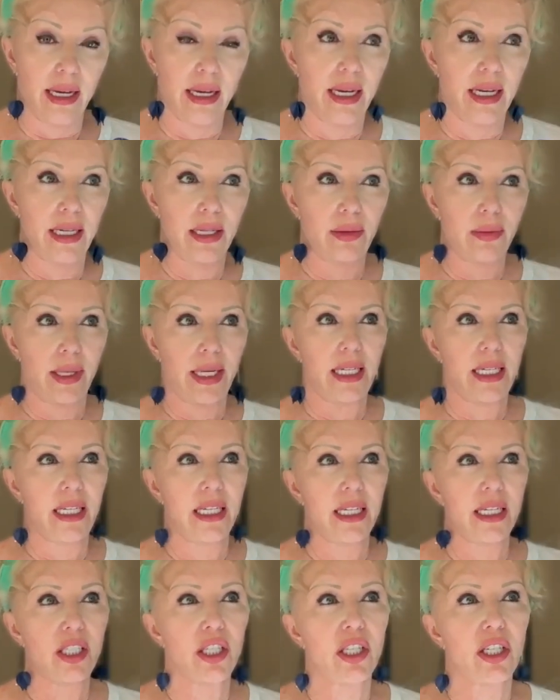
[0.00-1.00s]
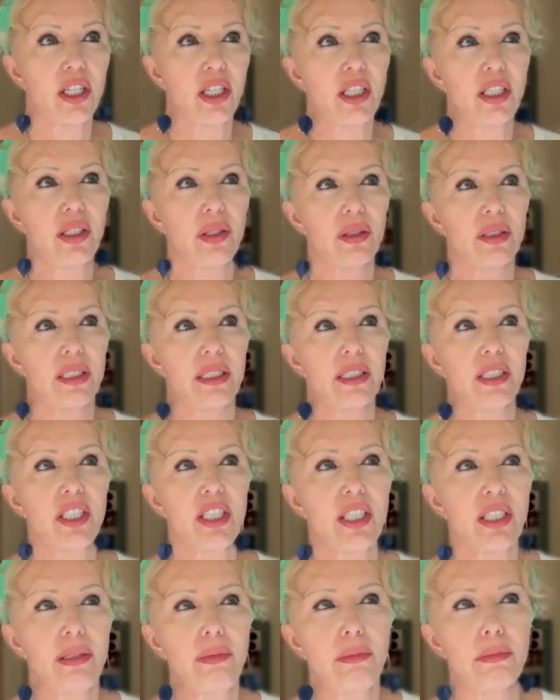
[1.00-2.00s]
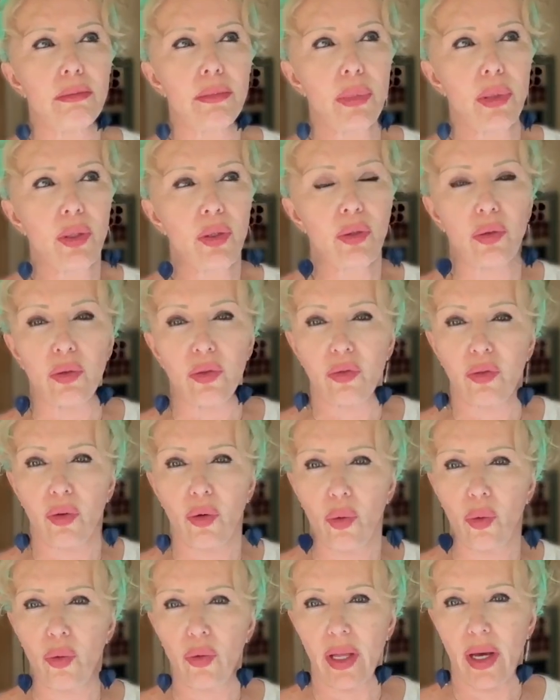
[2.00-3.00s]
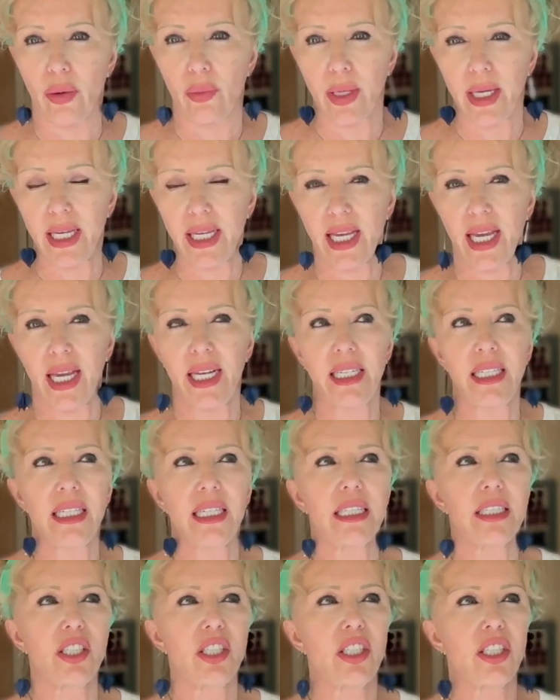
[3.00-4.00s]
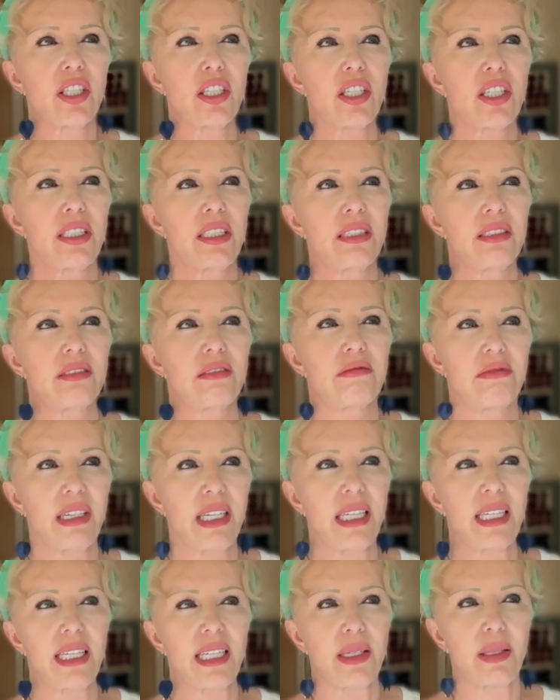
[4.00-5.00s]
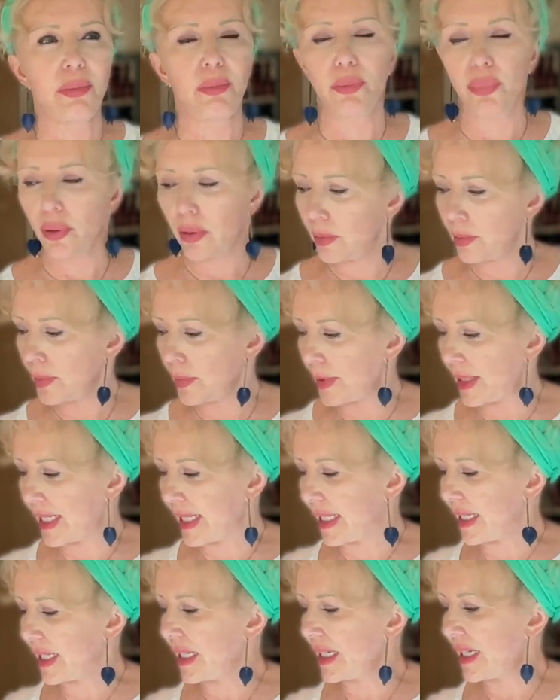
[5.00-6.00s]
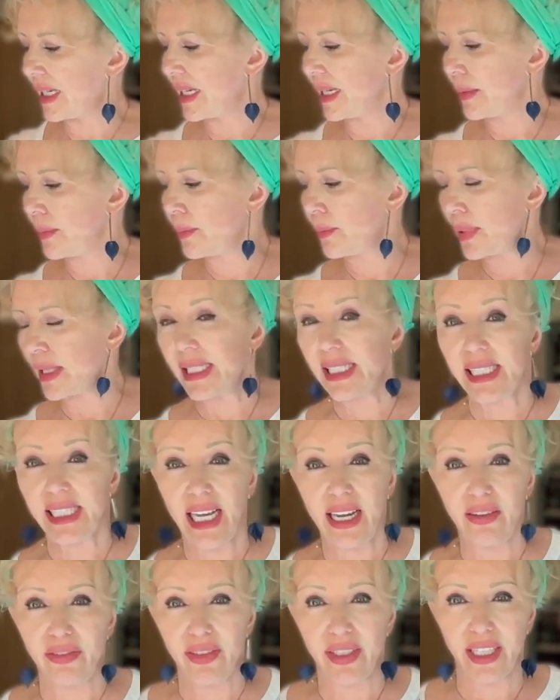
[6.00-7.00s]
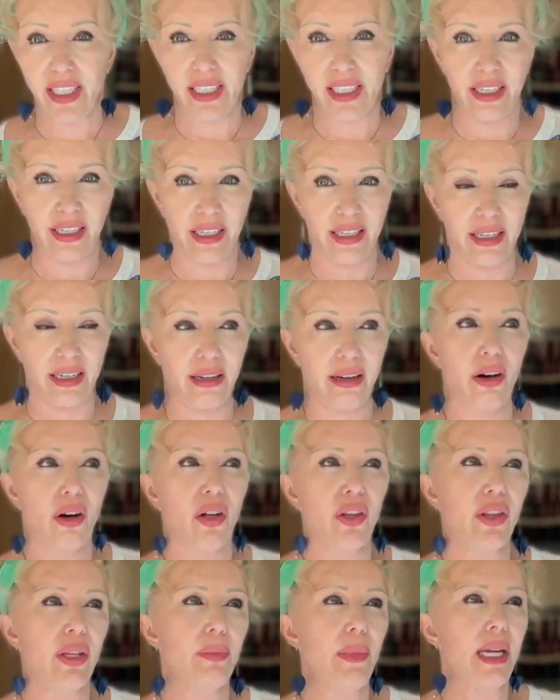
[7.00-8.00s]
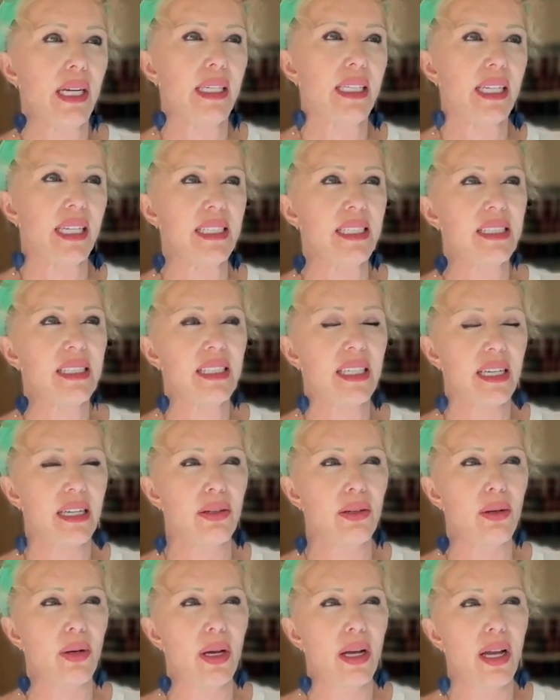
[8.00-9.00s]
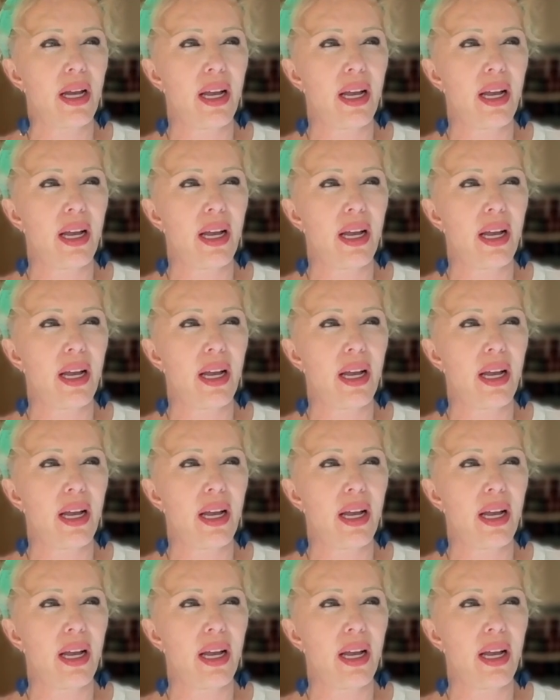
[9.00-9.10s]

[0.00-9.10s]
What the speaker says: Anyway, she couldn't move all that weekend, and she couldn't really properly be safe in a car on the Monday, so